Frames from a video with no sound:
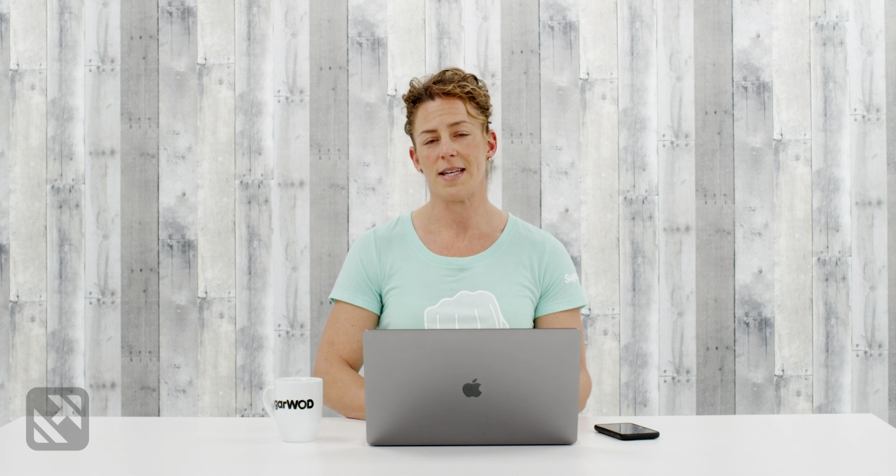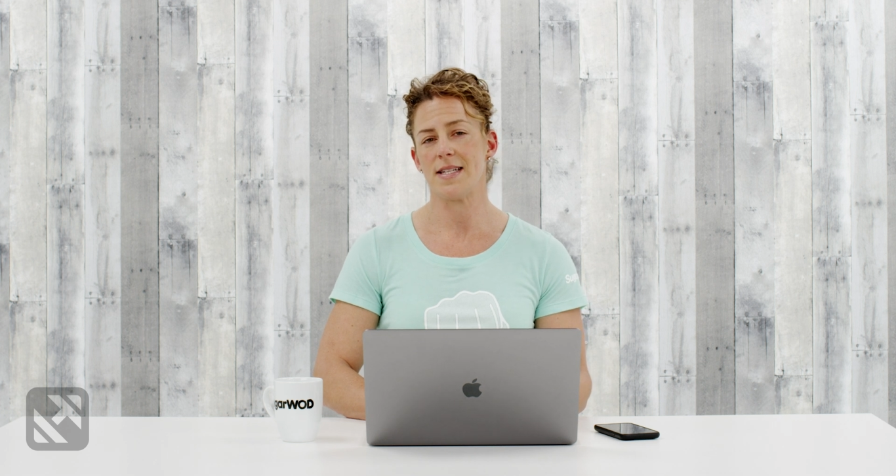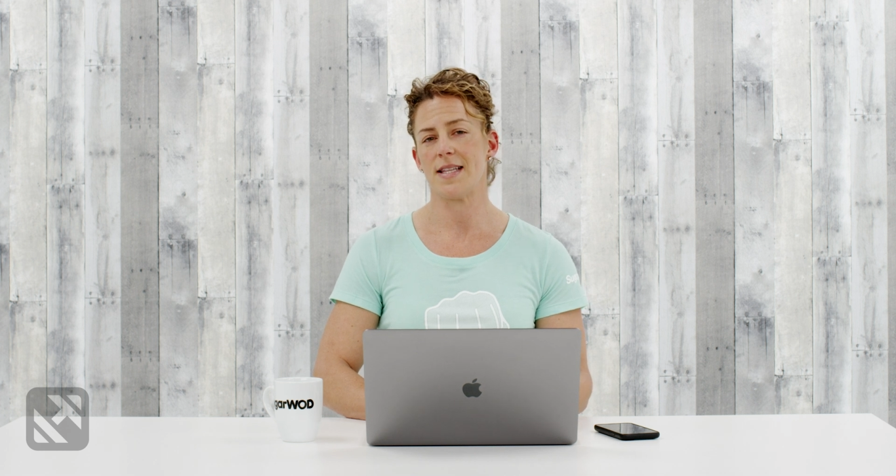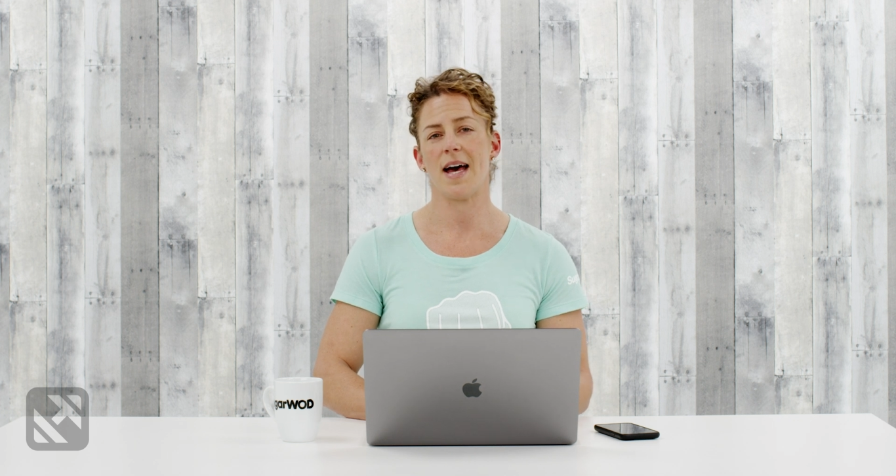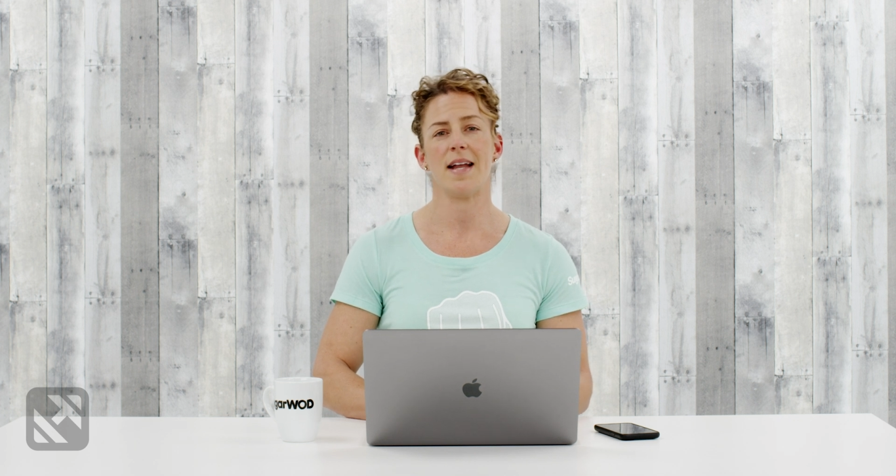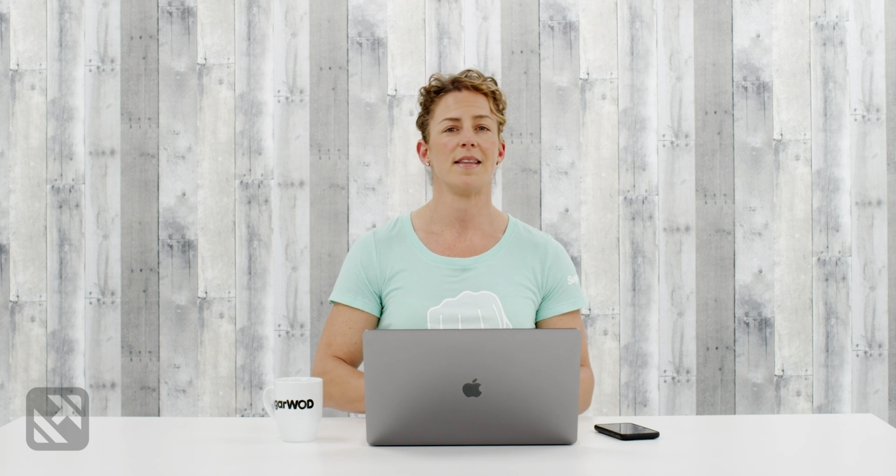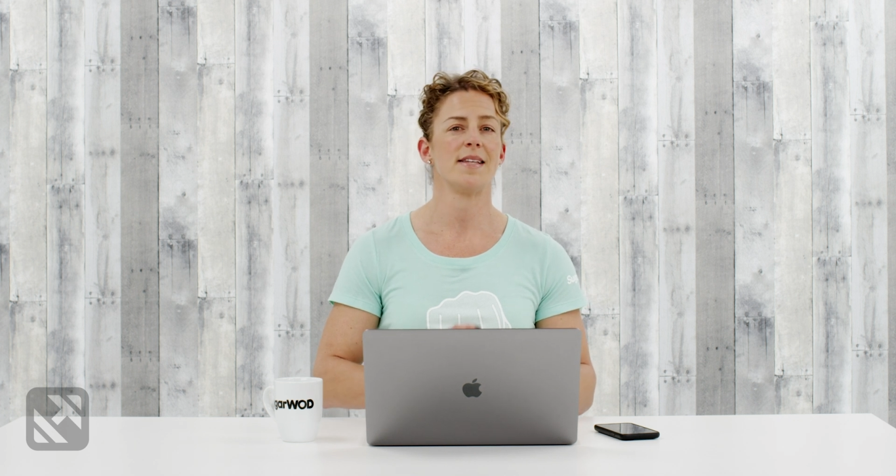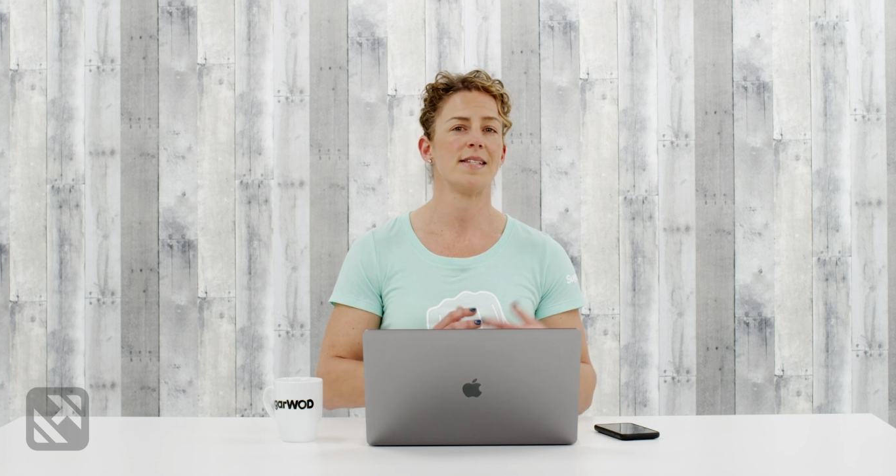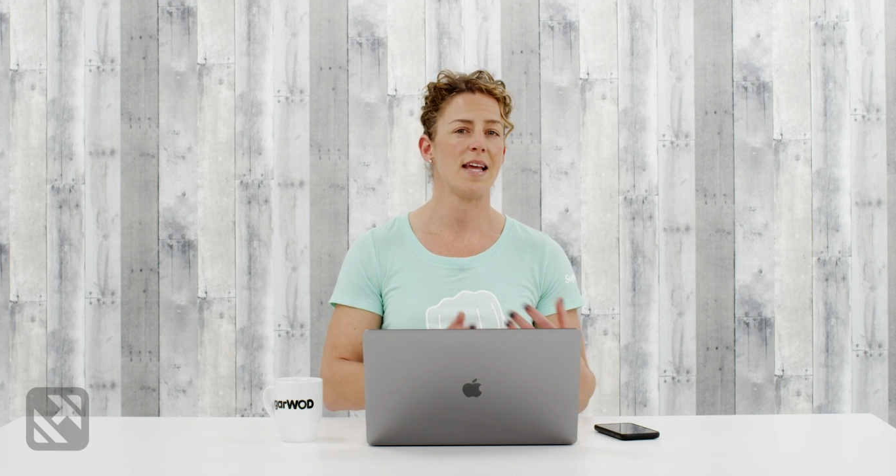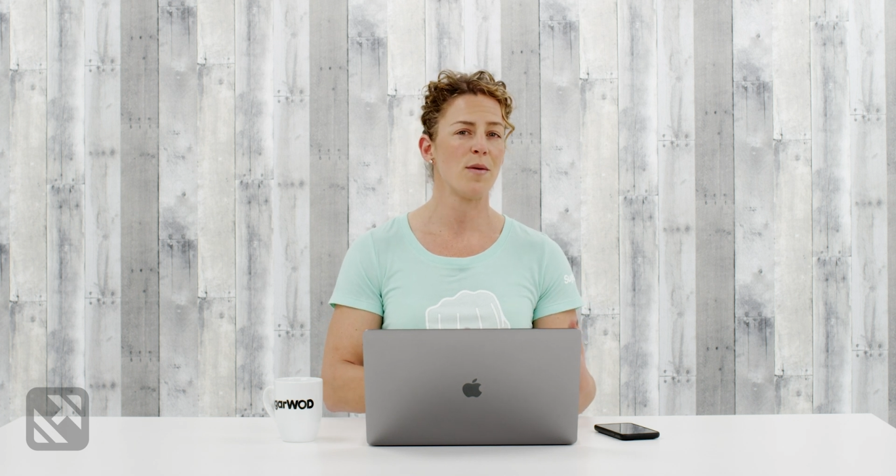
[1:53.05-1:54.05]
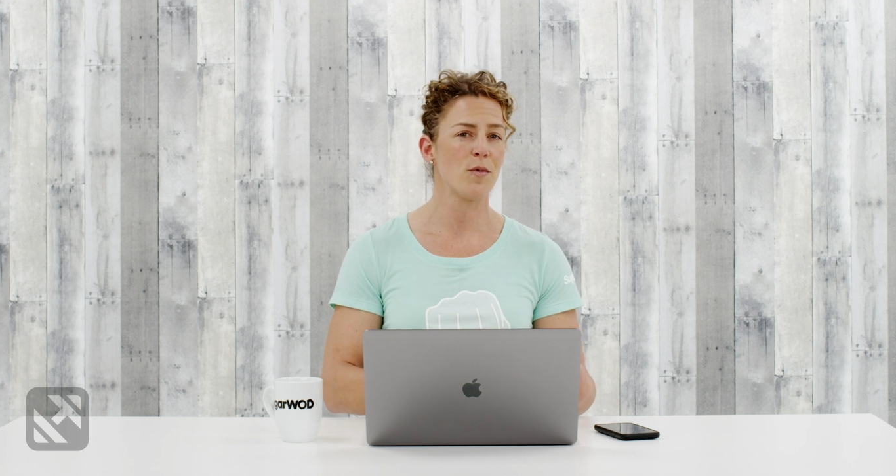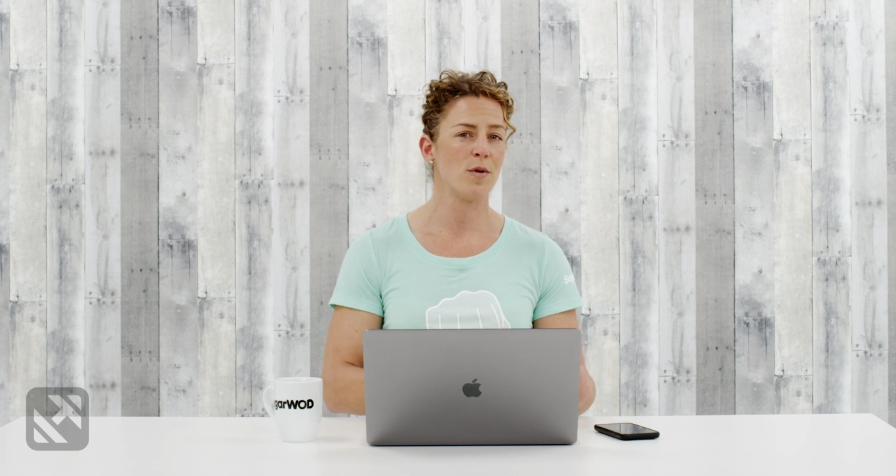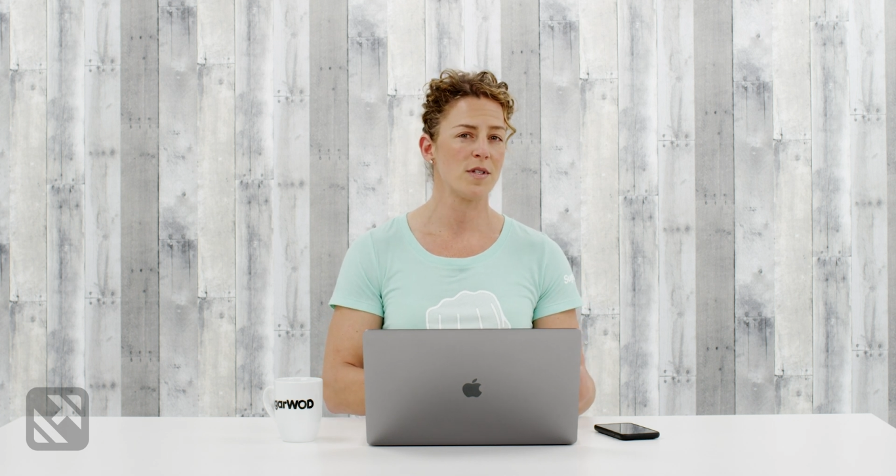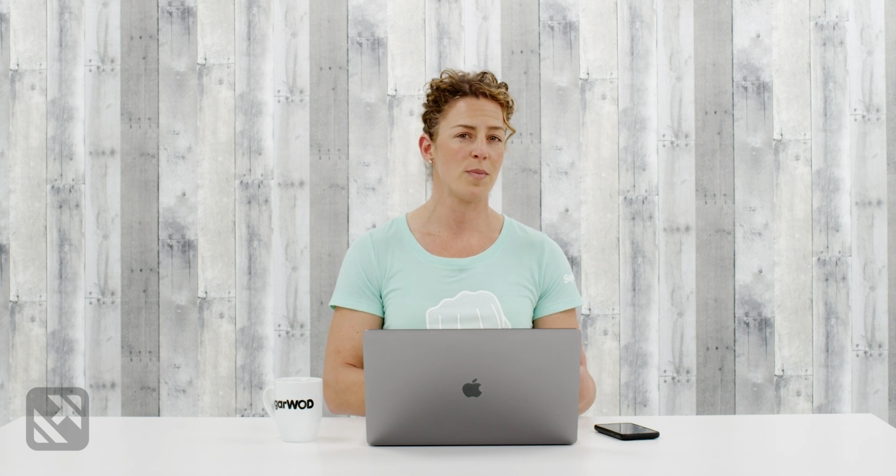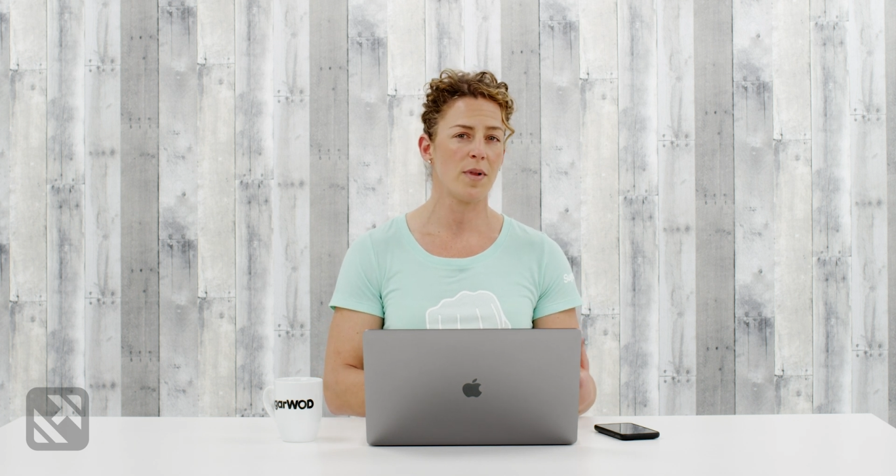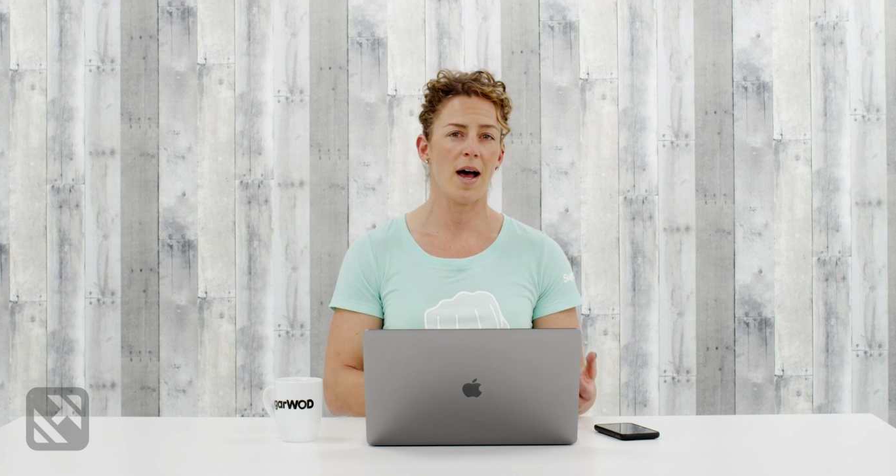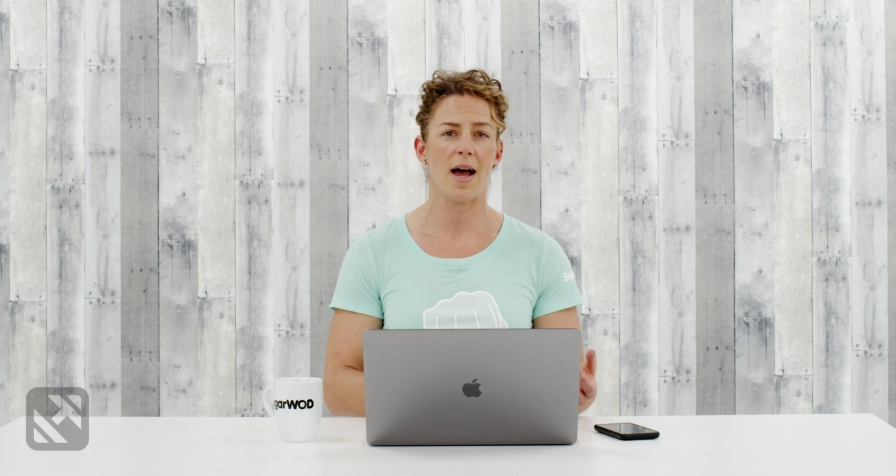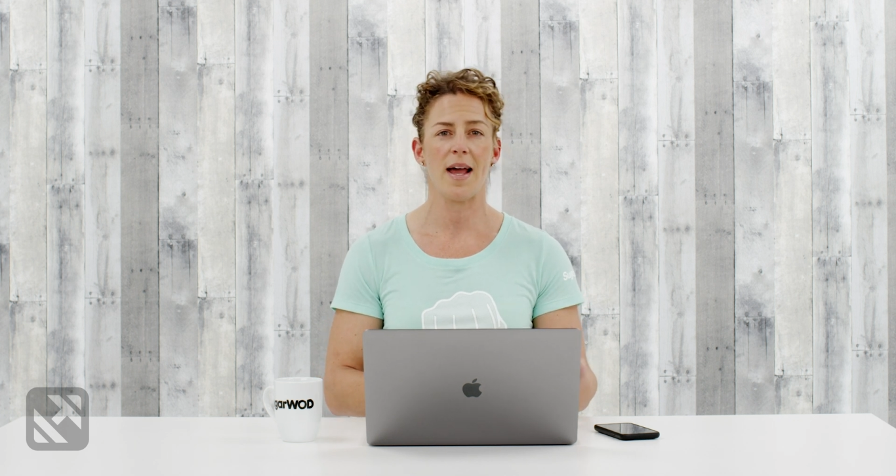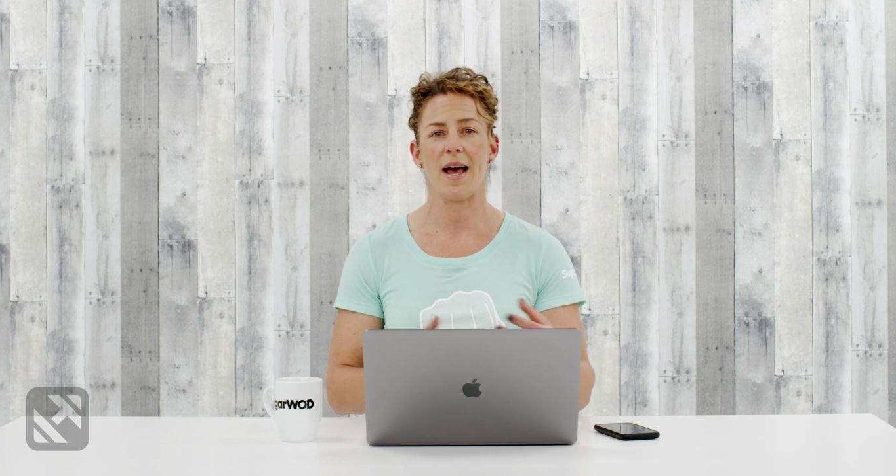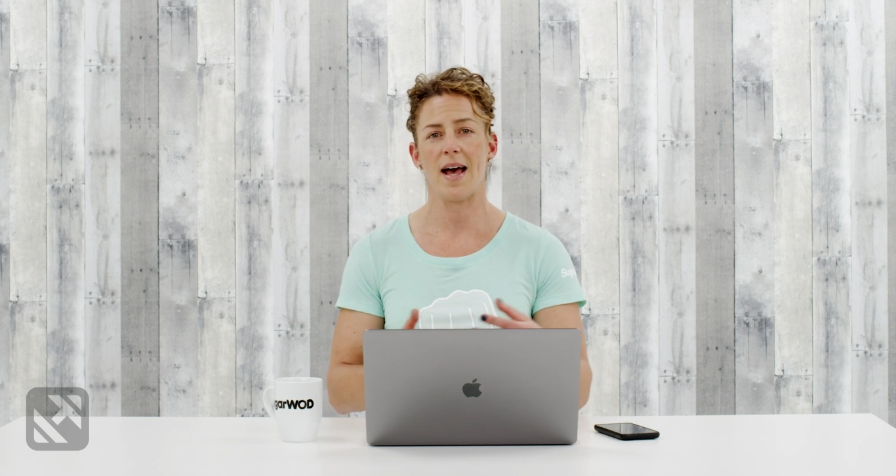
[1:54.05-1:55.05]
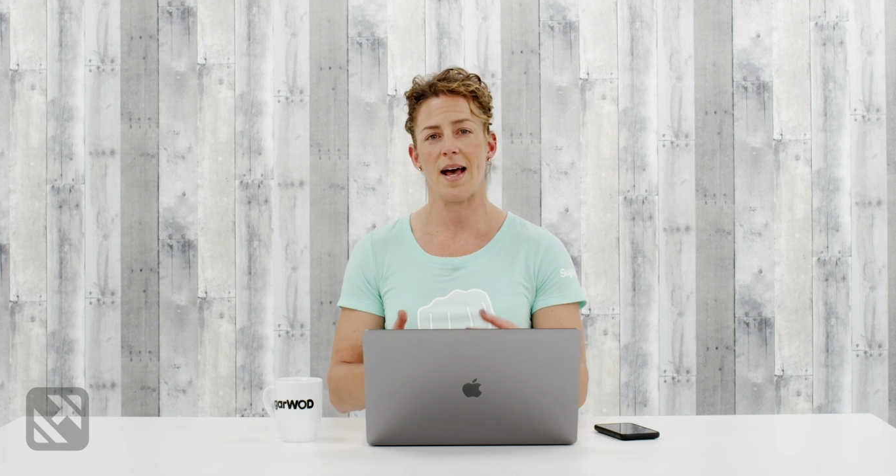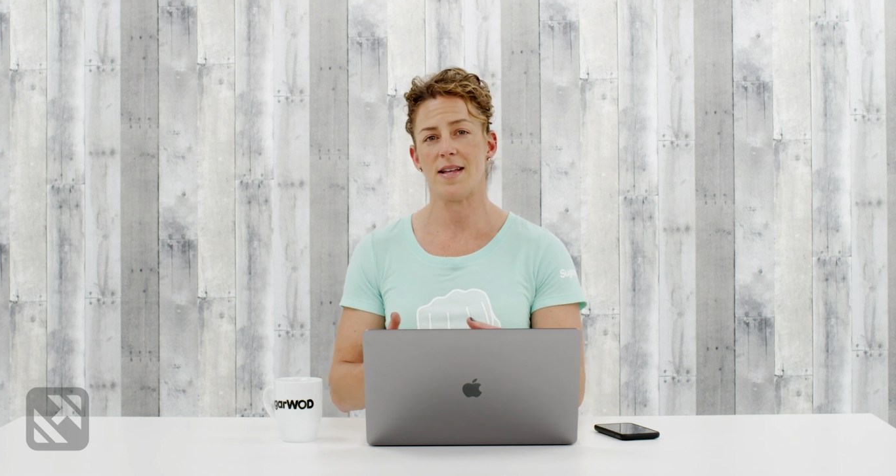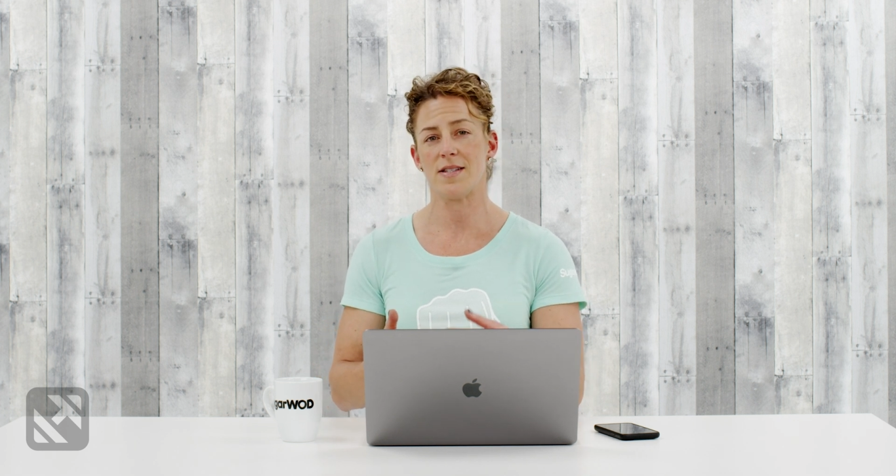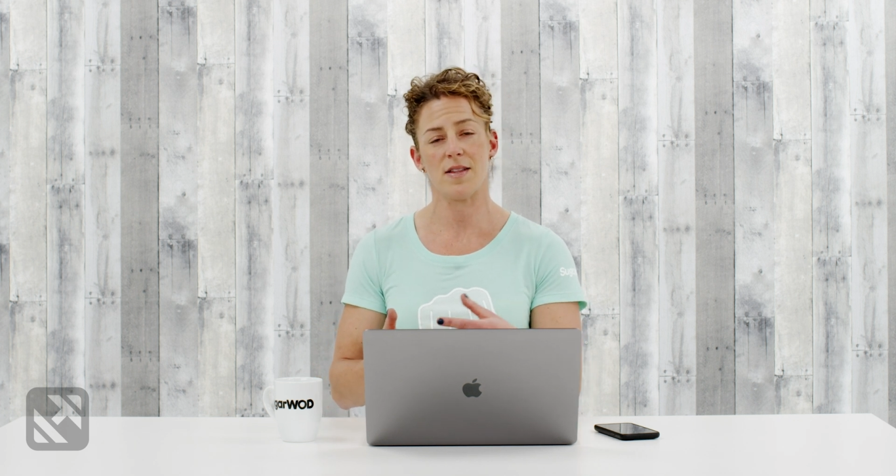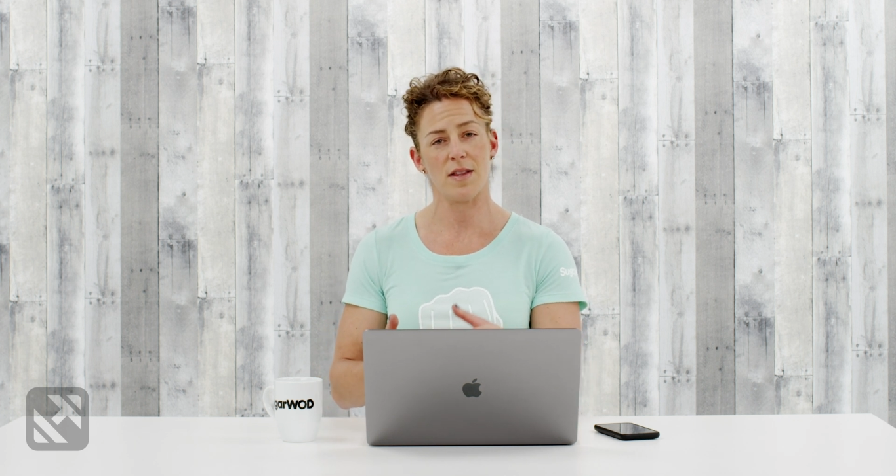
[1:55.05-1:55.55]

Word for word: is that the same rules apply as